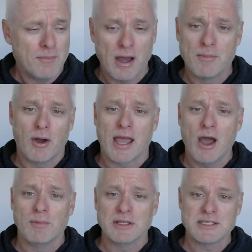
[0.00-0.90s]
motorbike
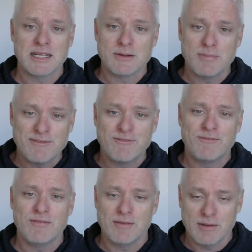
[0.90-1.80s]
helmets need
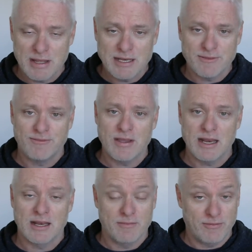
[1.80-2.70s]
to
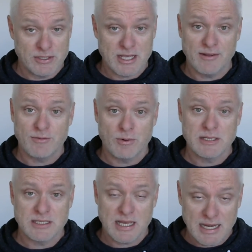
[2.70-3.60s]
fit, and for safety
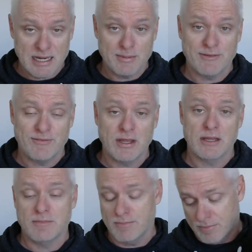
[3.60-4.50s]
reasons they need to be
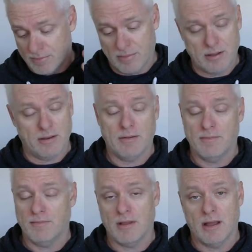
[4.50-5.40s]
fitted.
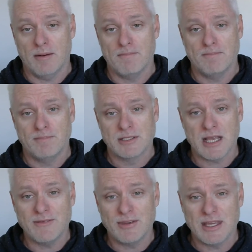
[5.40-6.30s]

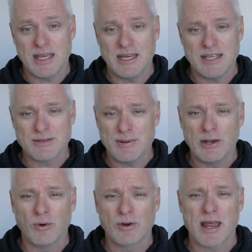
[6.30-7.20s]
Safety gear needs to
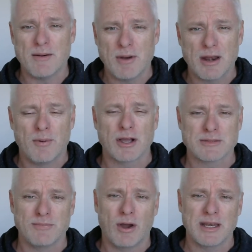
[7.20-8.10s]
be looked at.
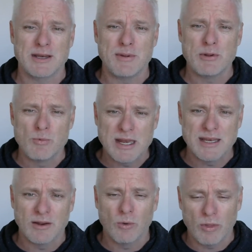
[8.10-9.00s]
Motorbikes might need to be
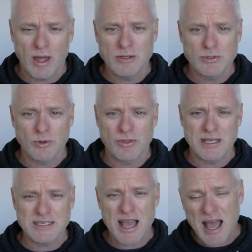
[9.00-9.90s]
ridden. All those sort of
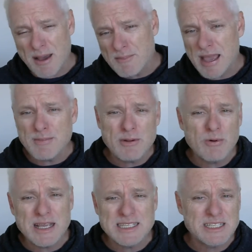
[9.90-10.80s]
things are maybe
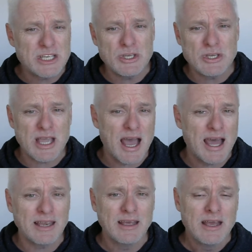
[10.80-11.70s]
reasons
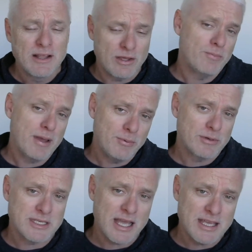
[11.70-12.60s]
that
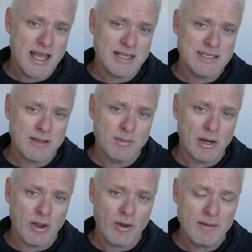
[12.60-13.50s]
people would say you can't sell them
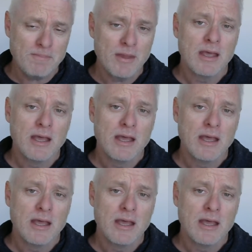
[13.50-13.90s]
online.